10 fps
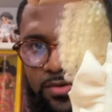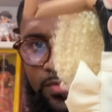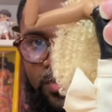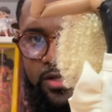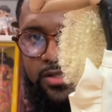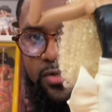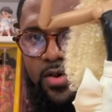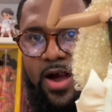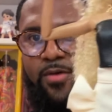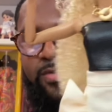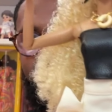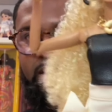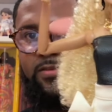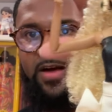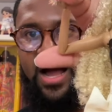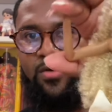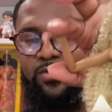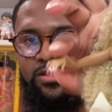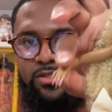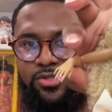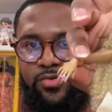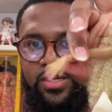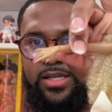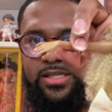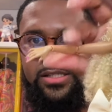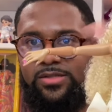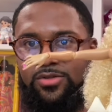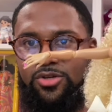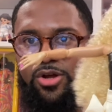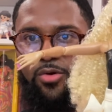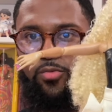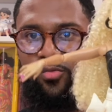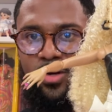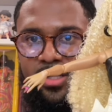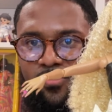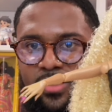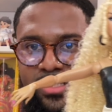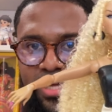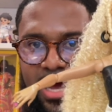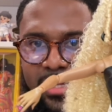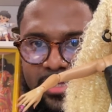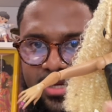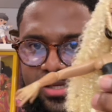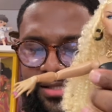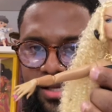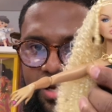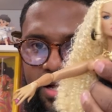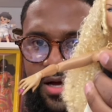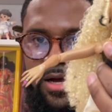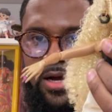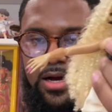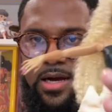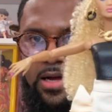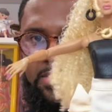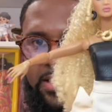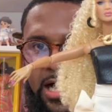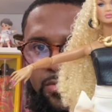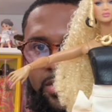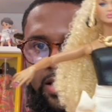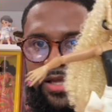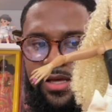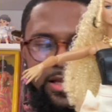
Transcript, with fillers: on. So I would, if I was doing this, you know, really restyling this, um, I would get in